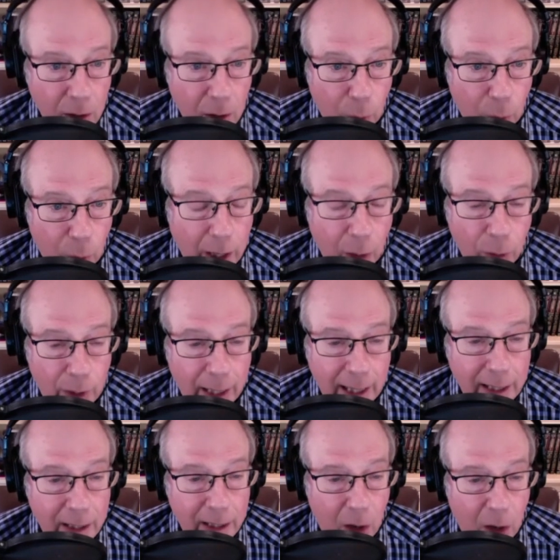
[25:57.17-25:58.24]
We don't
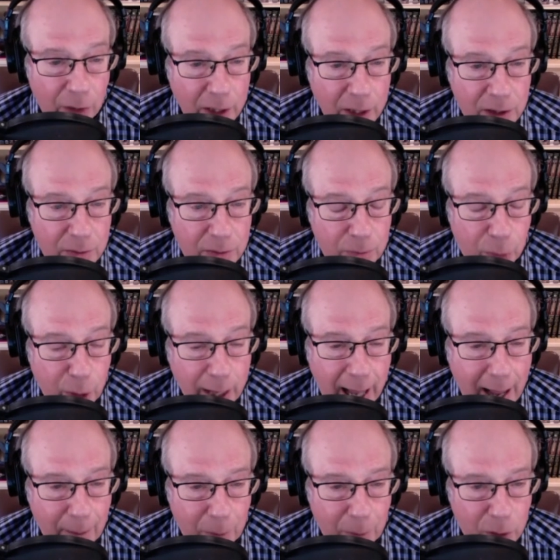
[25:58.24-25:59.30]
need all this
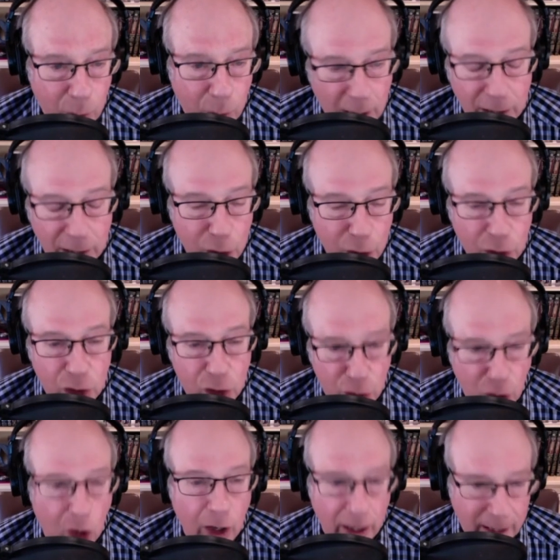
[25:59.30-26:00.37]
preamble to it. Let's just
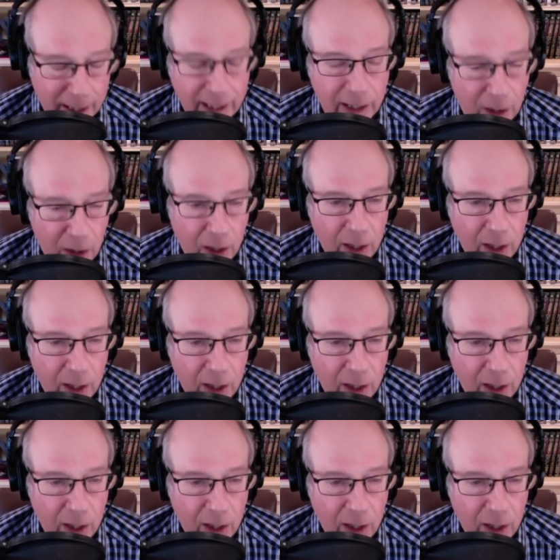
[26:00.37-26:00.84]
start it here.